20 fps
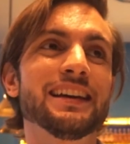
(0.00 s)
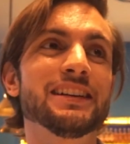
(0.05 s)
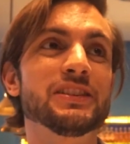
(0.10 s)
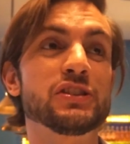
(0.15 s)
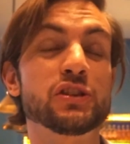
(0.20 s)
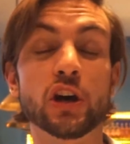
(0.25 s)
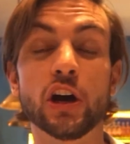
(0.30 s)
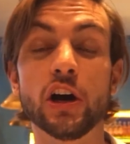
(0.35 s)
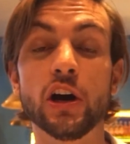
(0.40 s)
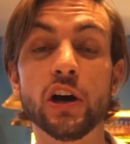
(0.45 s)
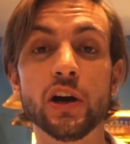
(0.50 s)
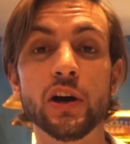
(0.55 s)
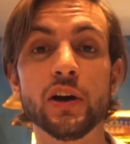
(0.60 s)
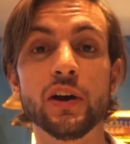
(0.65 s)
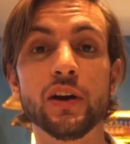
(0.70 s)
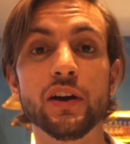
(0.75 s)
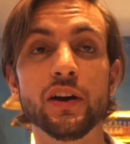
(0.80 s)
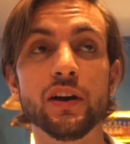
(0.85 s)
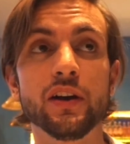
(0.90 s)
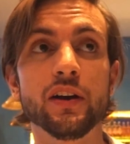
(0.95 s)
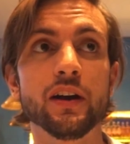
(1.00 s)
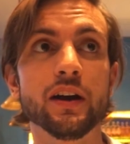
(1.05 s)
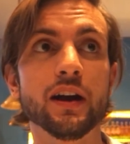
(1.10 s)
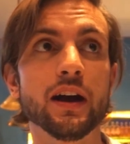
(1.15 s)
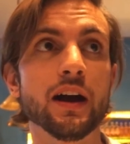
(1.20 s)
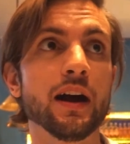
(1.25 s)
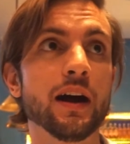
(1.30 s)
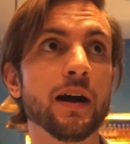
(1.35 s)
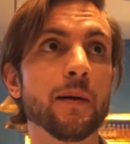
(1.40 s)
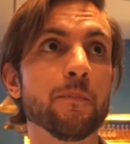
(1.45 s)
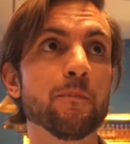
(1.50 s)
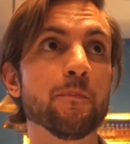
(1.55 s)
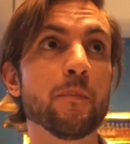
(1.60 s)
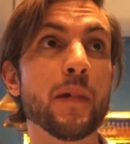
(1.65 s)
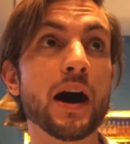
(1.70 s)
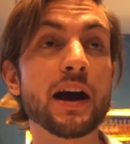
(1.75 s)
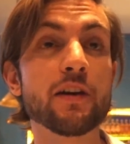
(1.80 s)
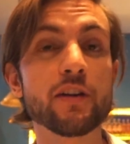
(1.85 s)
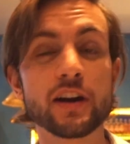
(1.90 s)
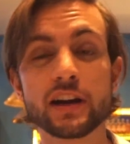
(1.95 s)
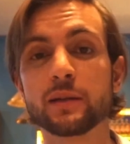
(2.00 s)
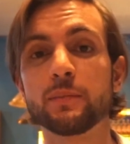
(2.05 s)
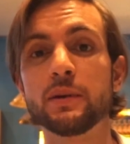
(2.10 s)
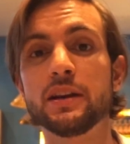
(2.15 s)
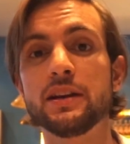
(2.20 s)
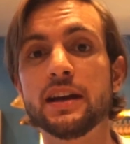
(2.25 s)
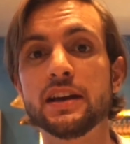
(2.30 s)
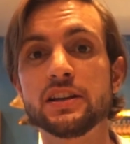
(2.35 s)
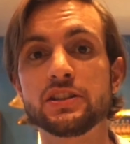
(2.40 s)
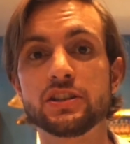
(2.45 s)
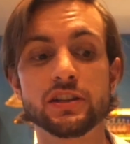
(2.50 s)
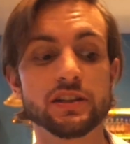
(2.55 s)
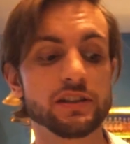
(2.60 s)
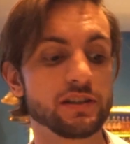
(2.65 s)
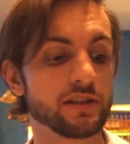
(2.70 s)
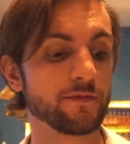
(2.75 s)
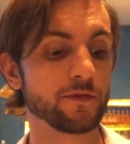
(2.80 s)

So my recommendation is,